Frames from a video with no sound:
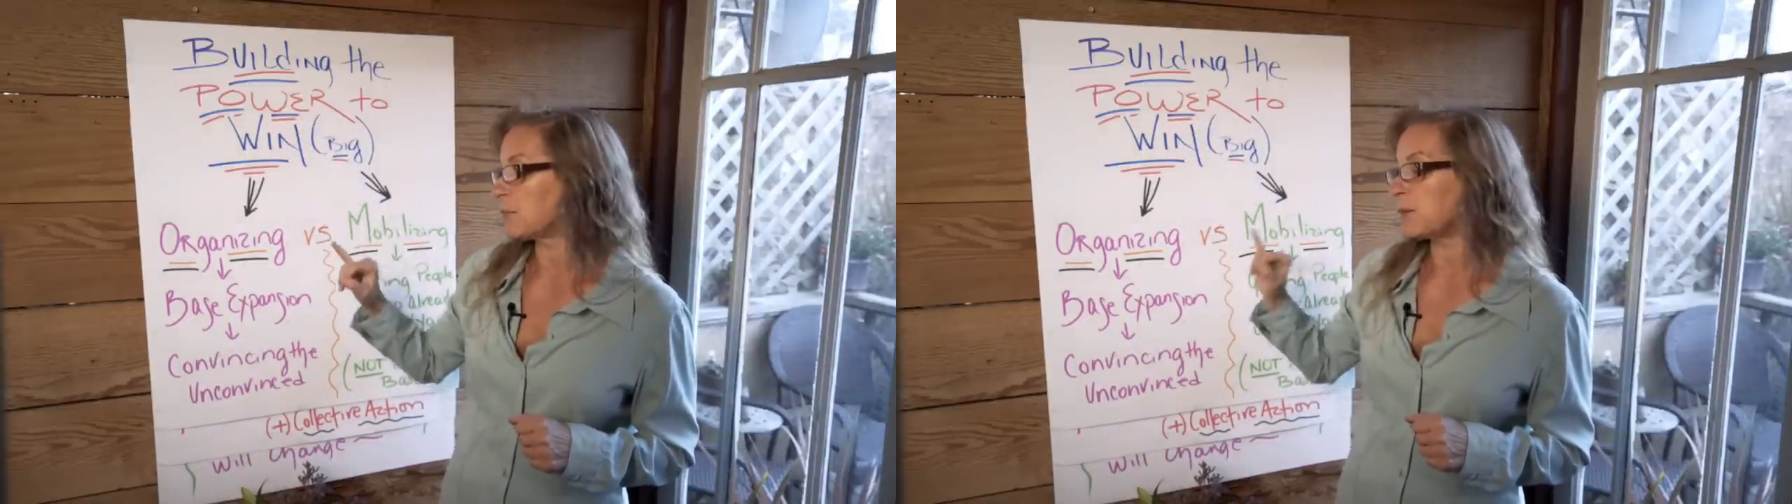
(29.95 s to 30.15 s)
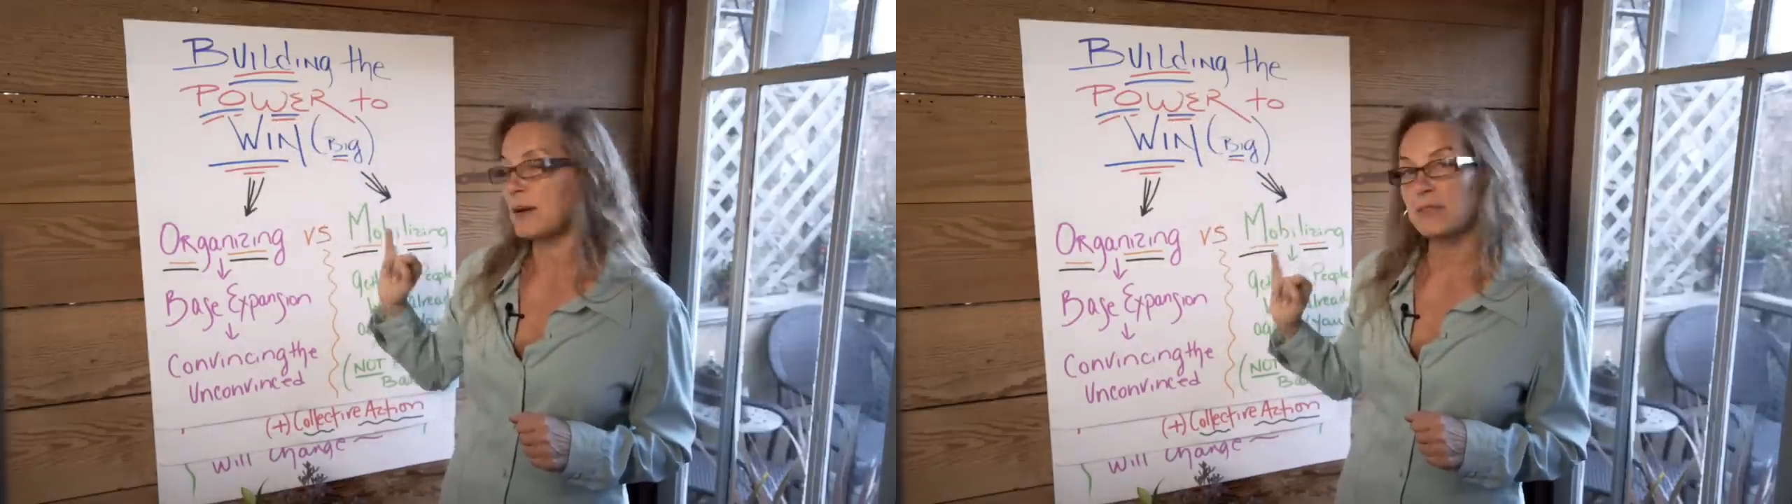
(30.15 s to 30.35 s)

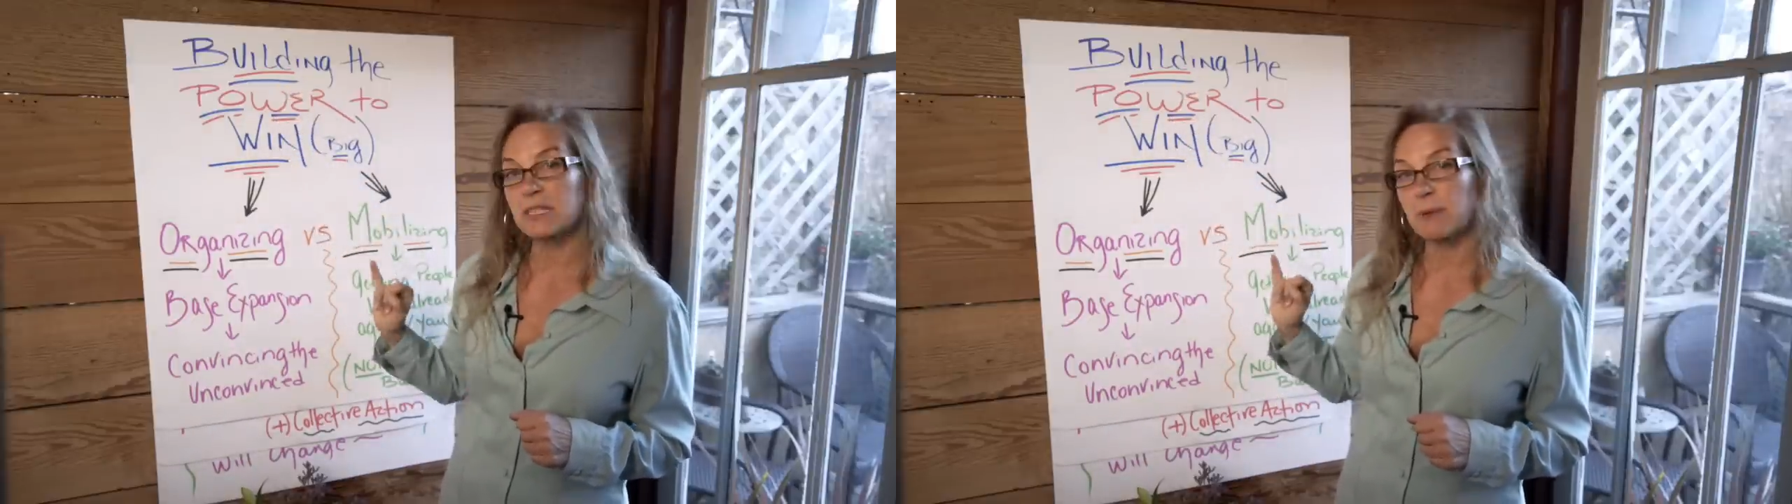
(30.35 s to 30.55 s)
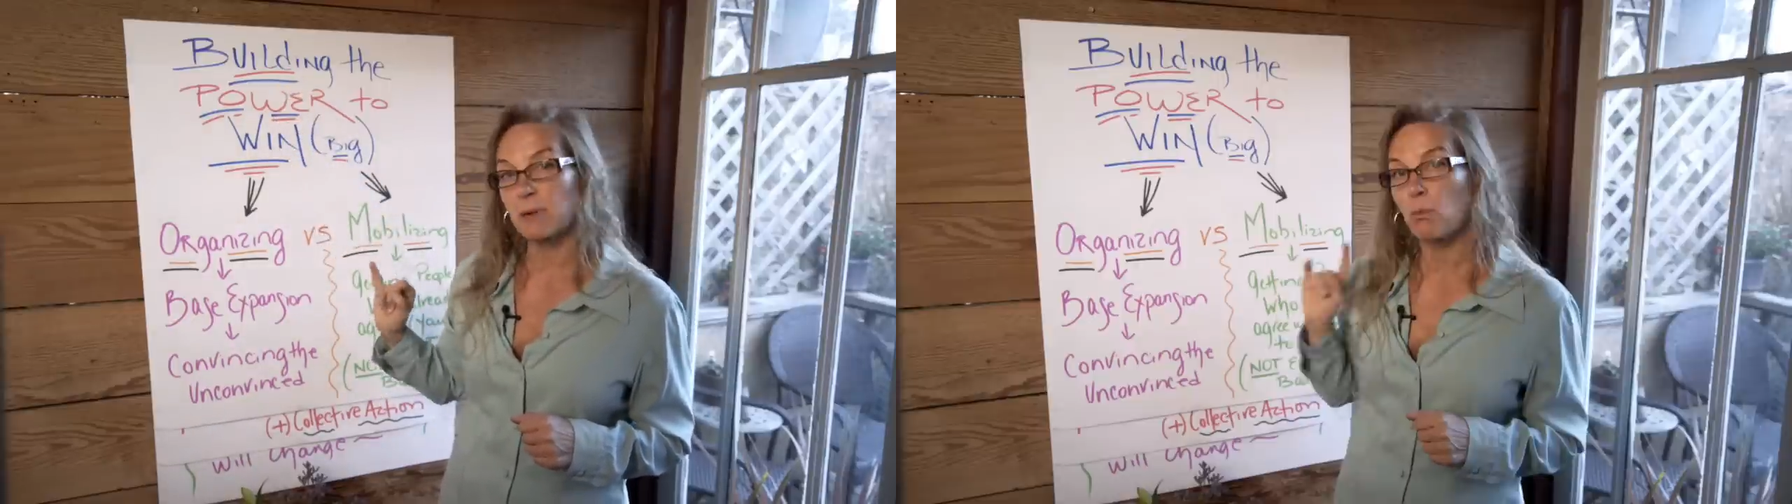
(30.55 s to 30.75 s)
we have to
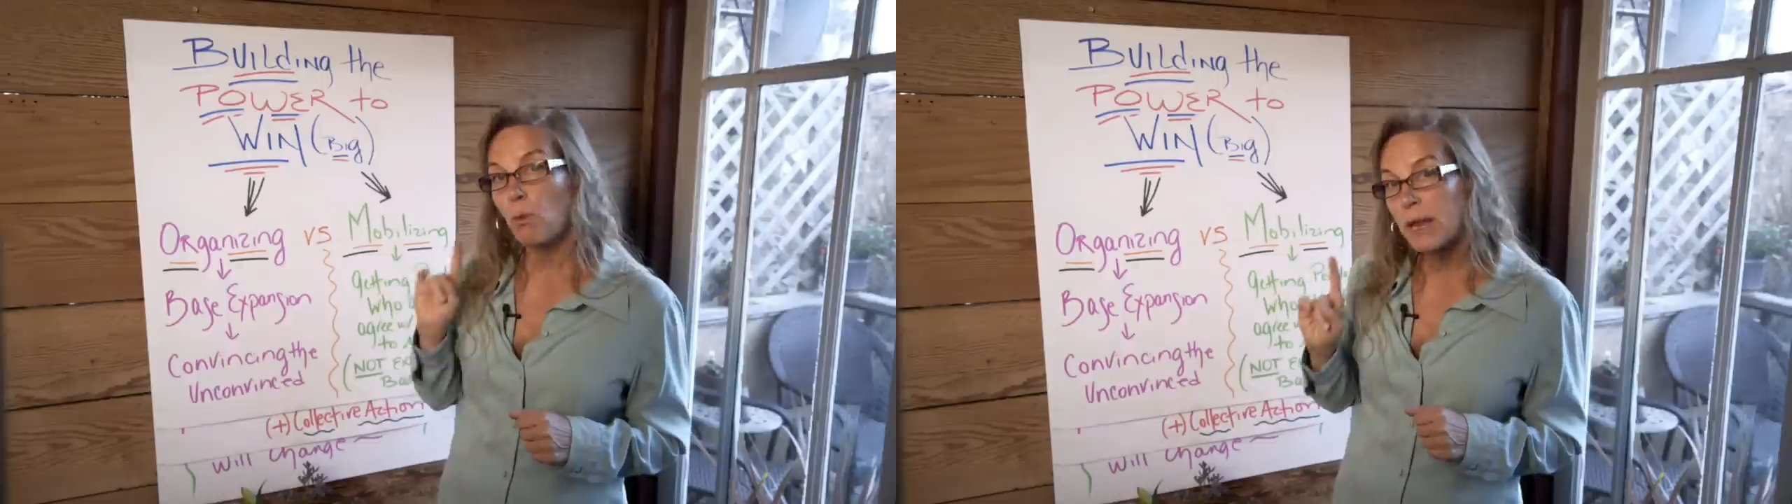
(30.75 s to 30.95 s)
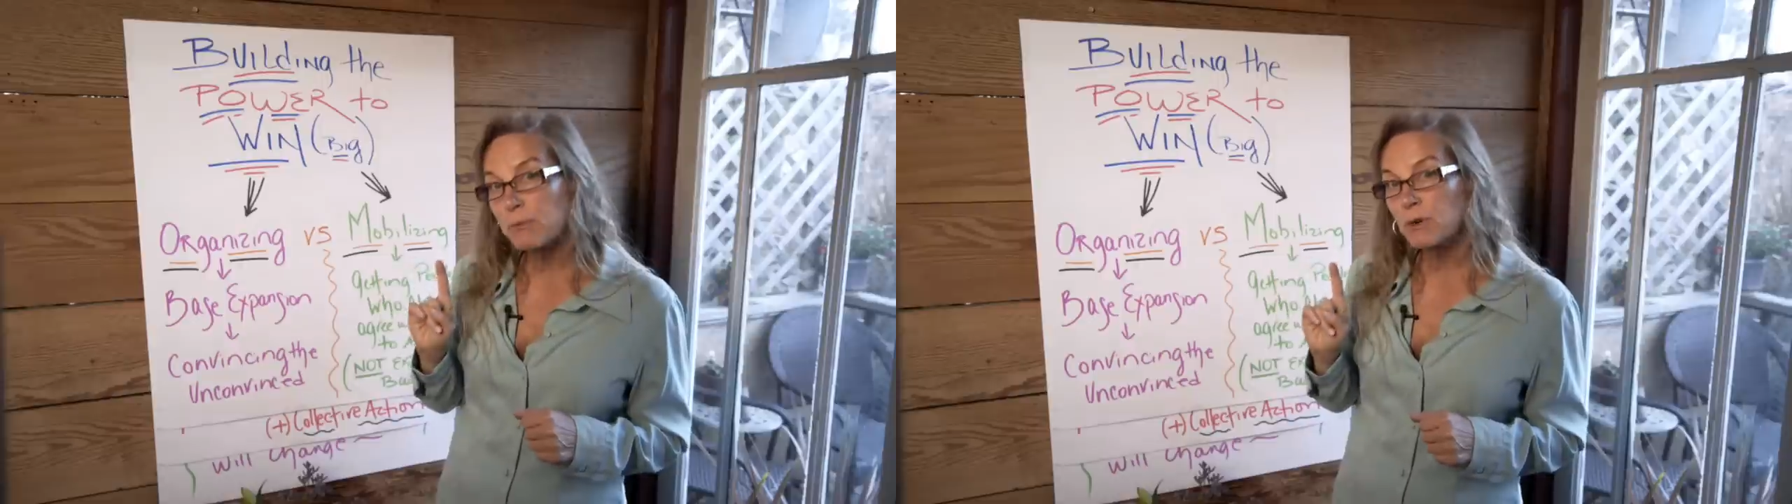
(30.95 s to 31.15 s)
spend
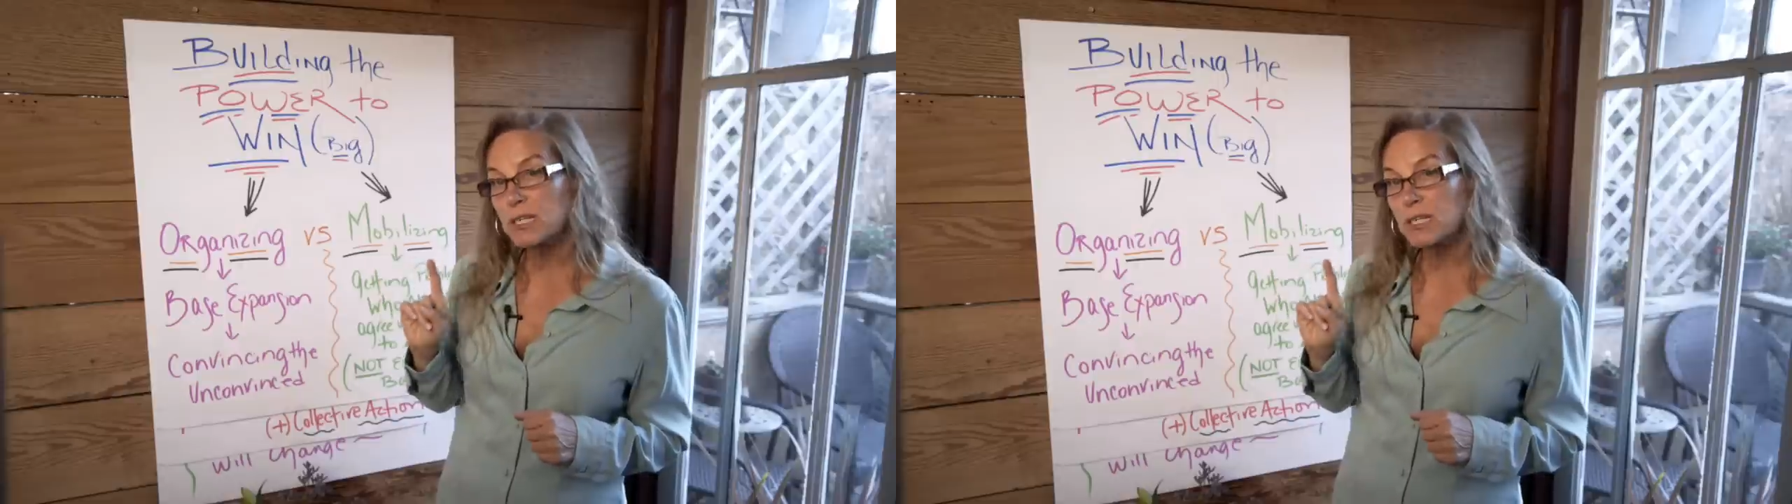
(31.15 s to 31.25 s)
way more